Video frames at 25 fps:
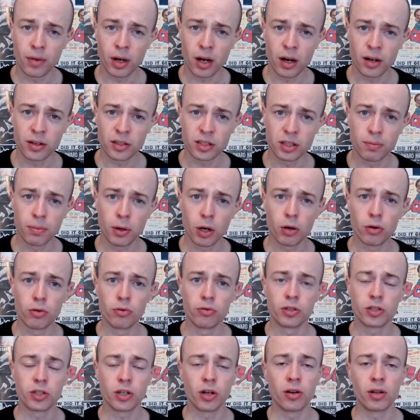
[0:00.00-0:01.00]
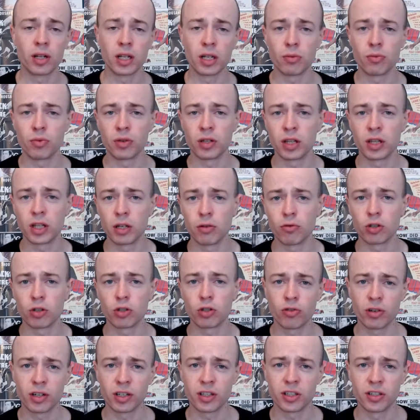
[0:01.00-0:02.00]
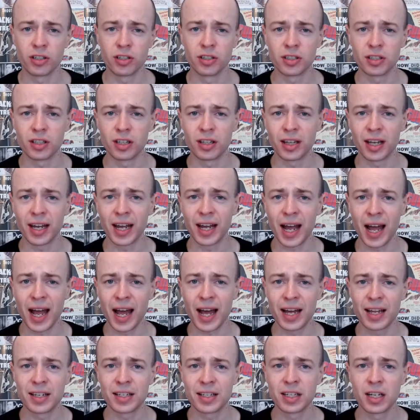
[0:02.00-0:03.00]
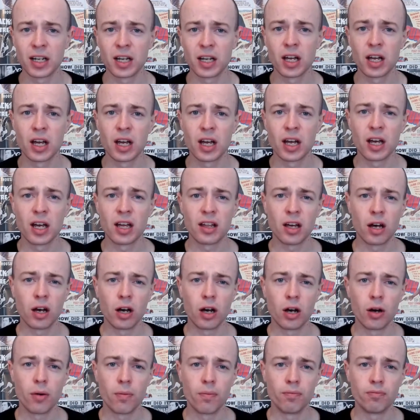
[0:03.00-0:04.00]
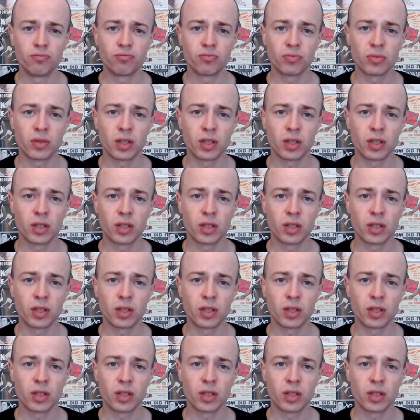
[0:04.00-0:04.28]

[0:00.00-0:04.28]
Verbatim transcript: I suppose certainly with the restrictions that they had um,